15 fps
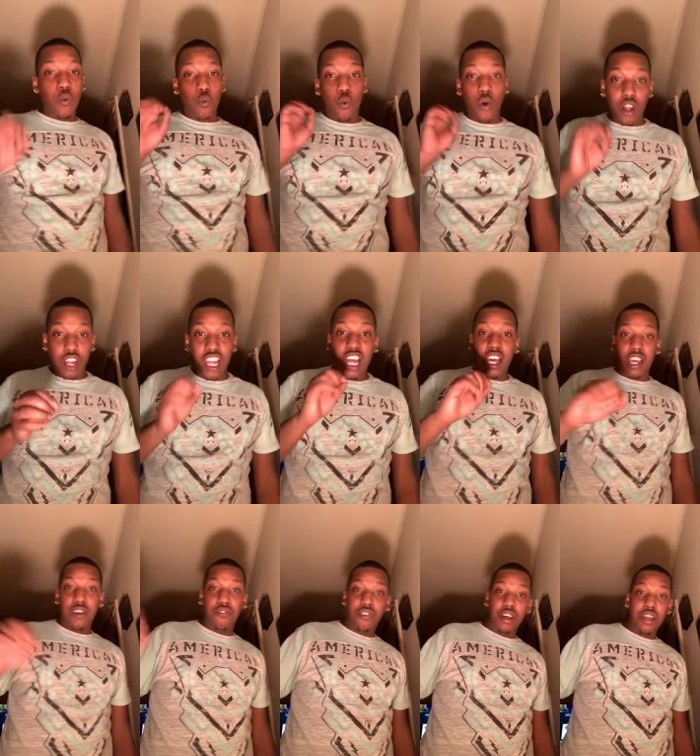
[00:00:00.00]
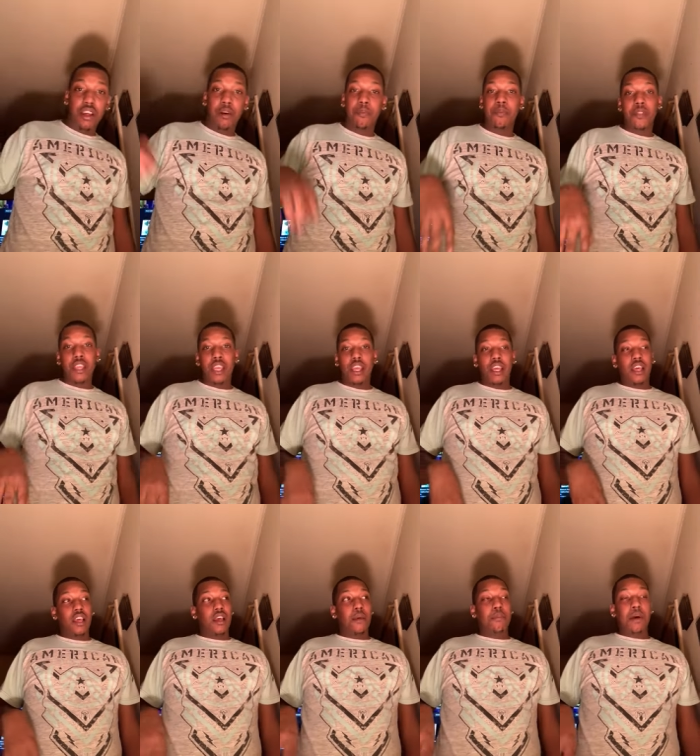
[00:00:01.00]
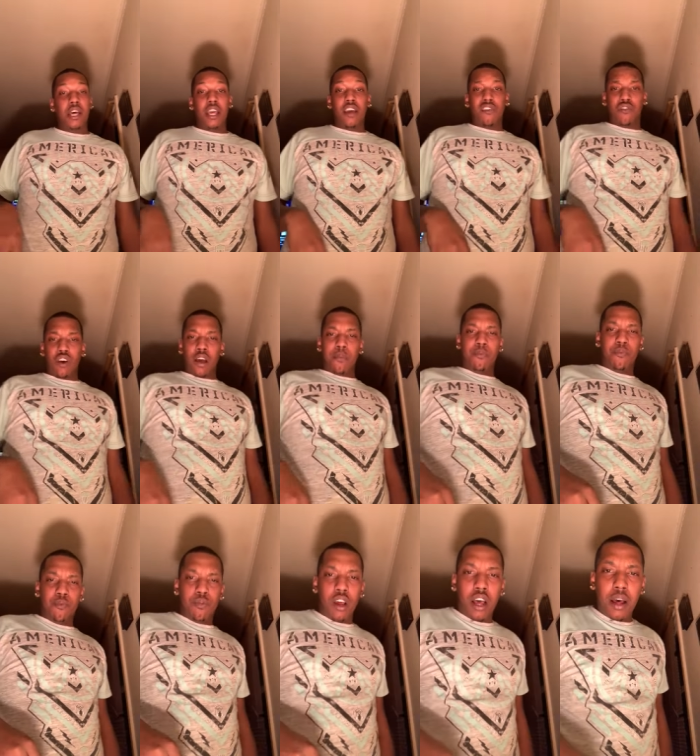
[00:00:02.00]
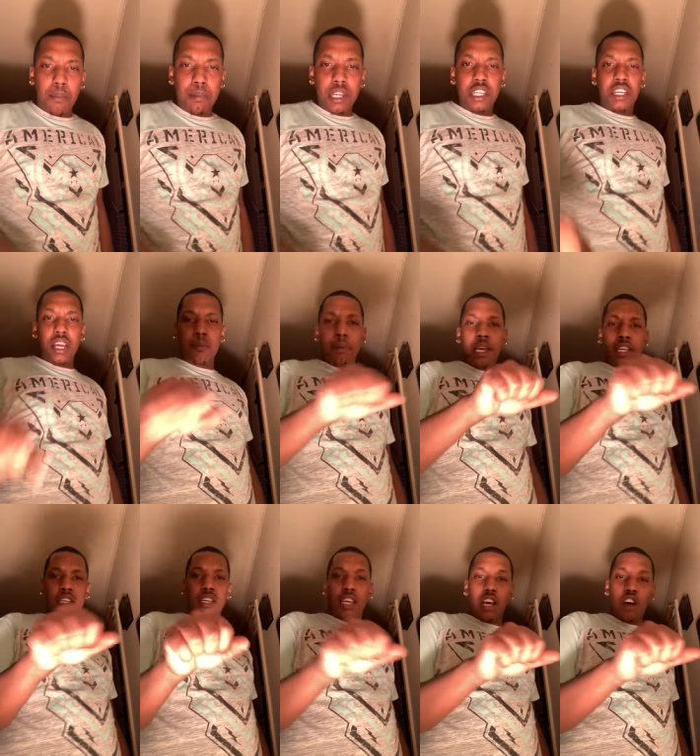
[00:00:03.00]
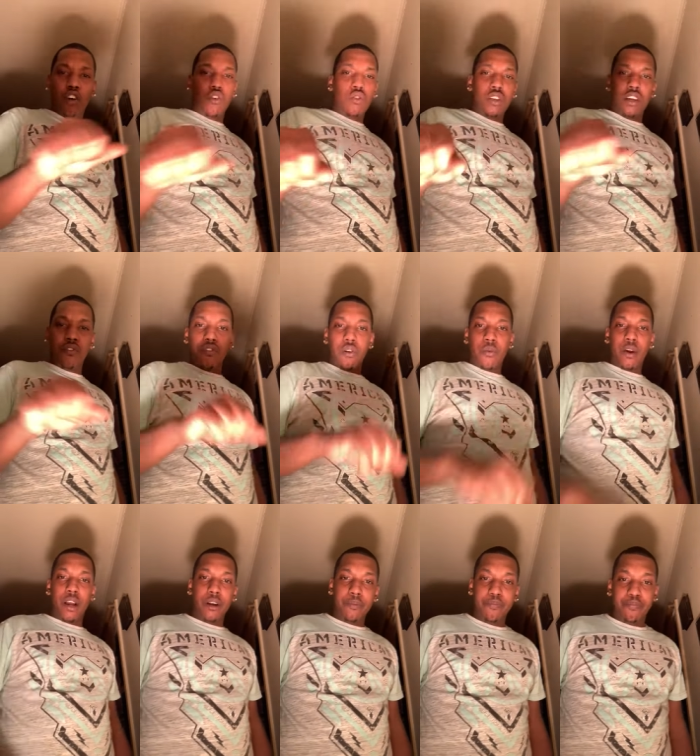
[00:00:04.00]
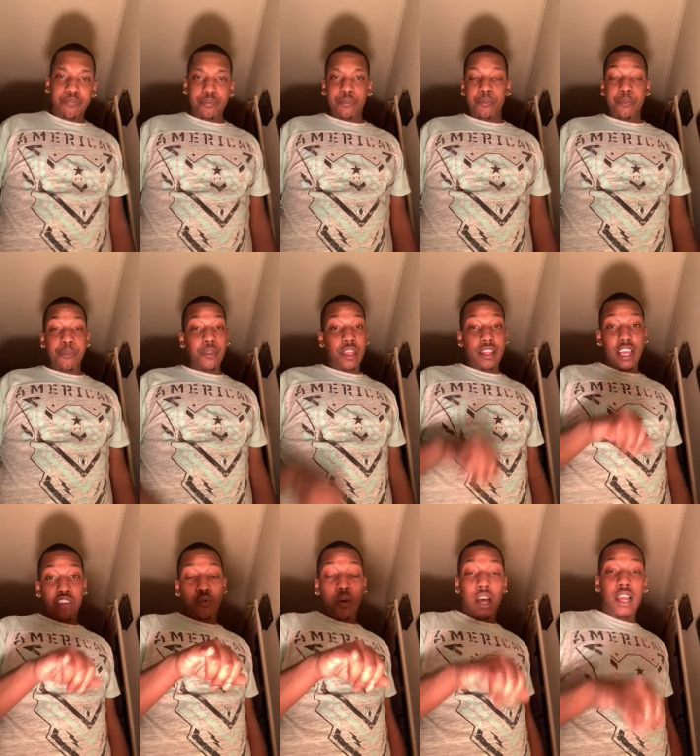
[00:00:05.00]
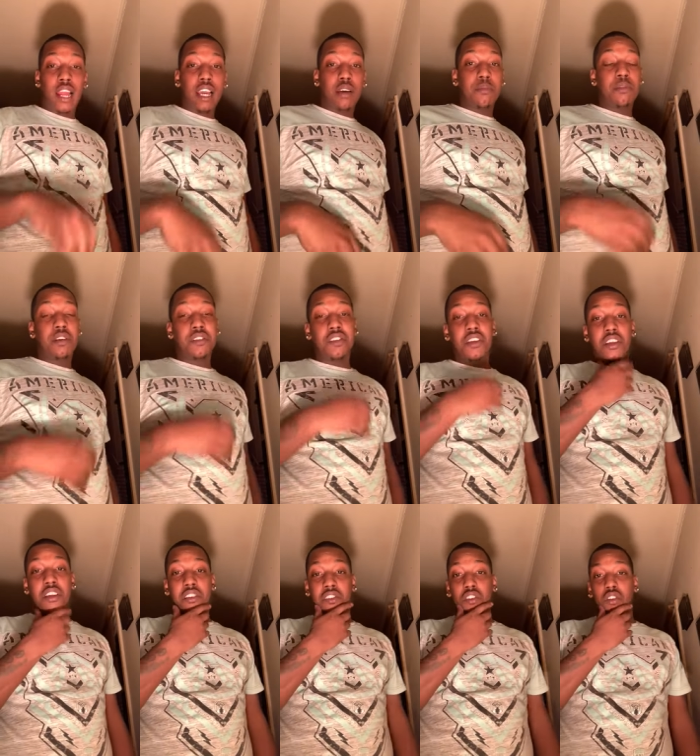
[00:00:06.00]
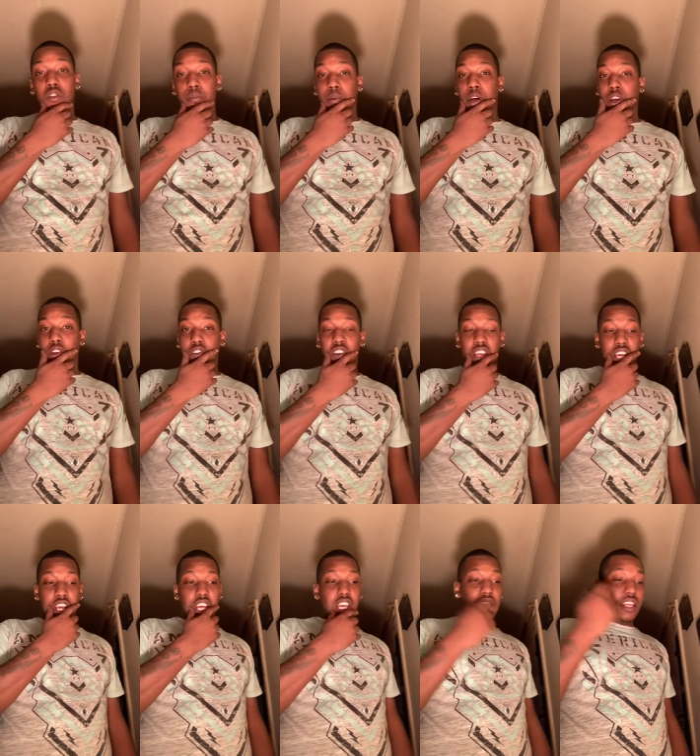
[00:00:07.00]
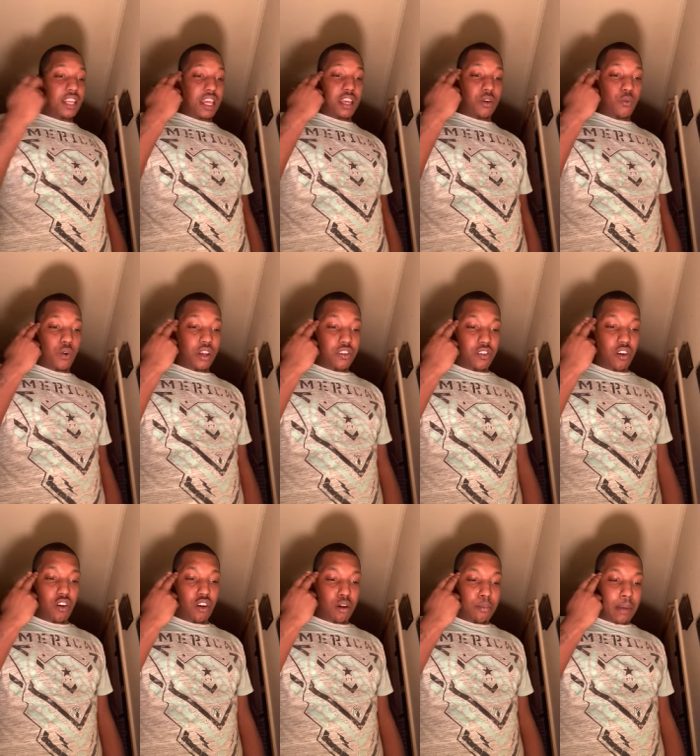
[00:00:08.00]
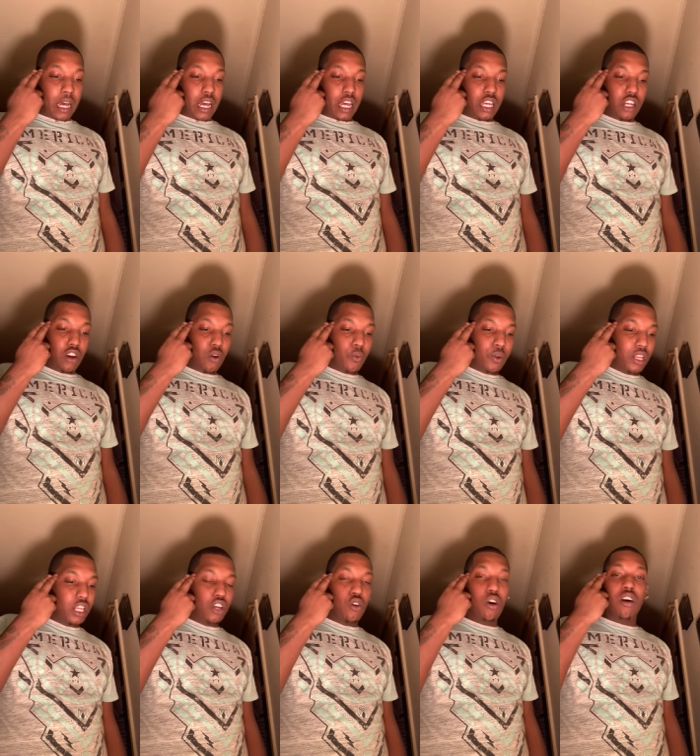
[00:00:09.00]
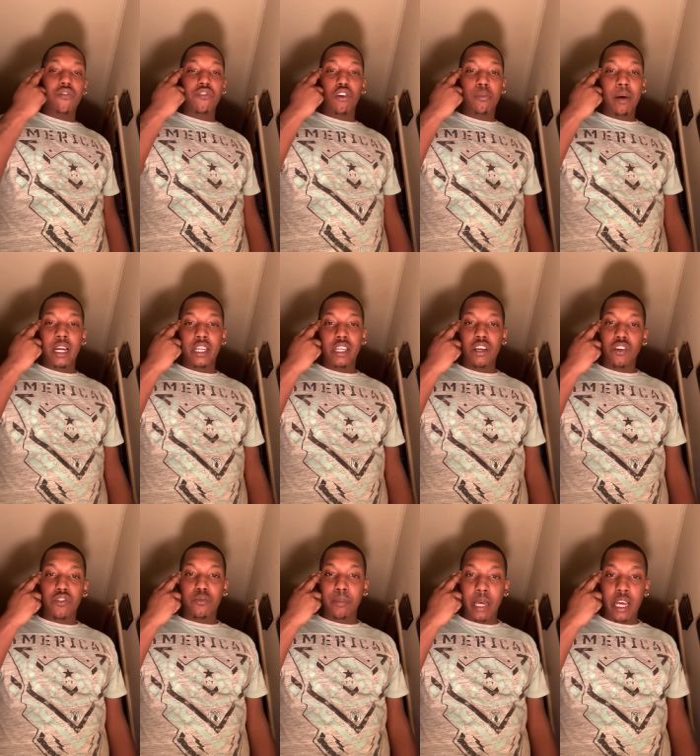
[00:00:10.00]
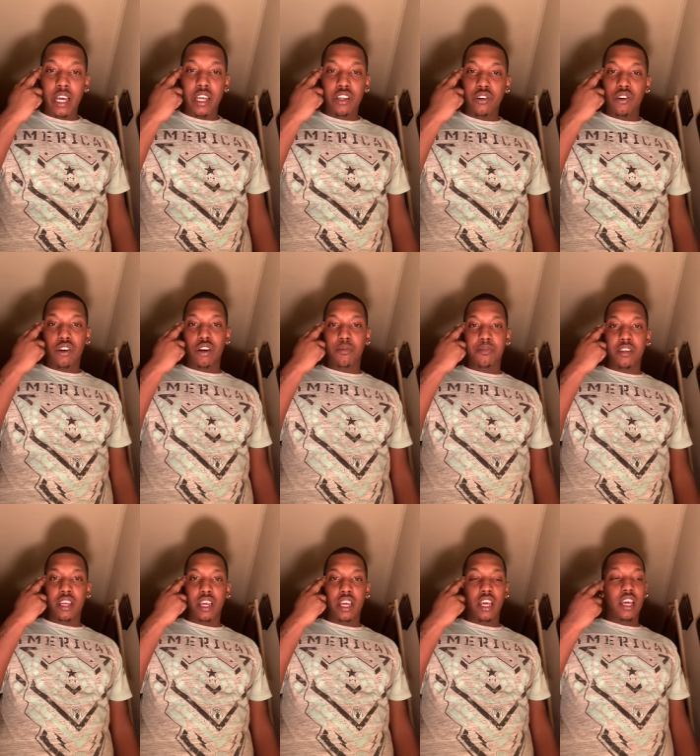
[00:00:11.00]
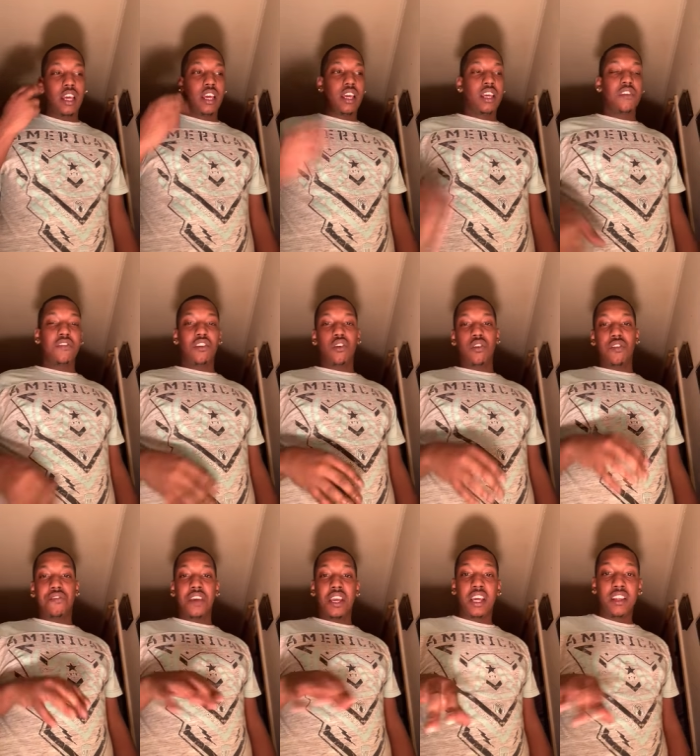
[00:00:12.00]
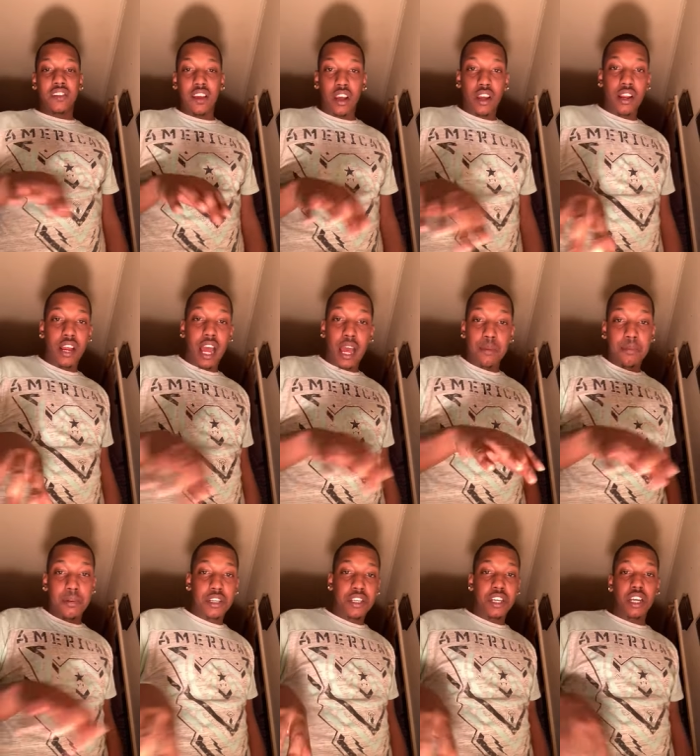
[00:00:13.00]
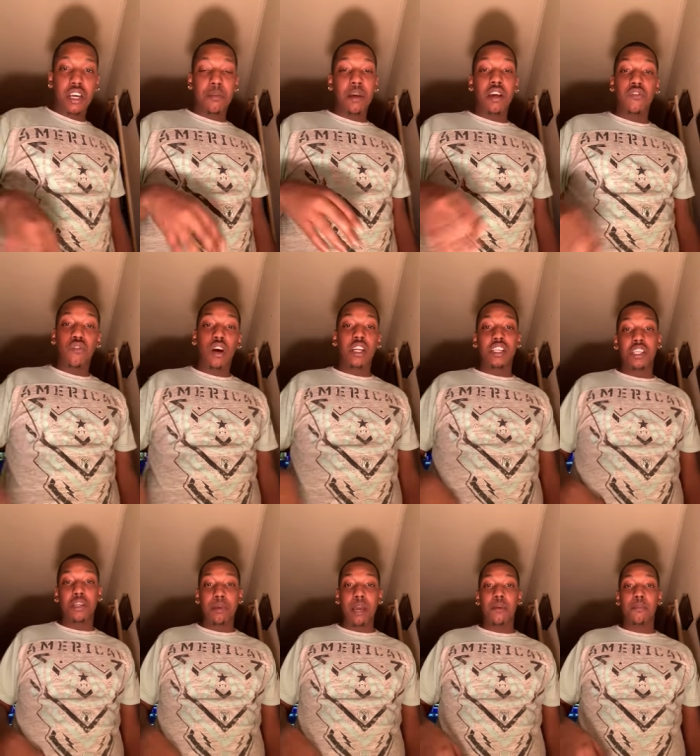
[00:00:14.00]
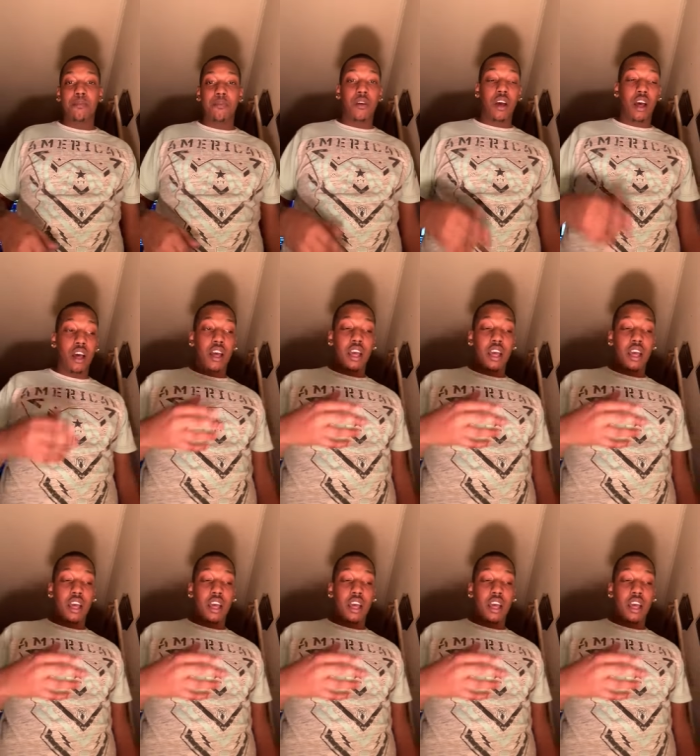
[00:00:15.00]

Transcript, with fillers: looking for him. But FY uh, BJ man took a whole different route. That's why I like him because he is his own boss. He think with his own mind. He don't really go off nobody else's mind. You know what I'm saying? Even though the fans out here hyping shit up, FYG baby, uh,